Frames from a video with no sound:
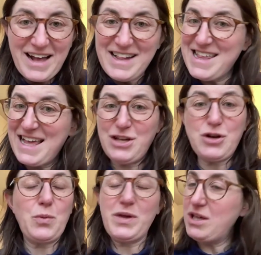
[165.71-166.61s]
I'd say,
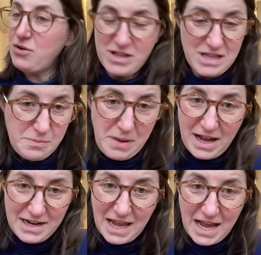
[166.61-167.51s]
here's this
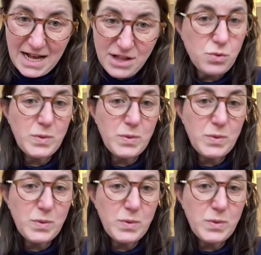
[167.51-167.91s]
podcast.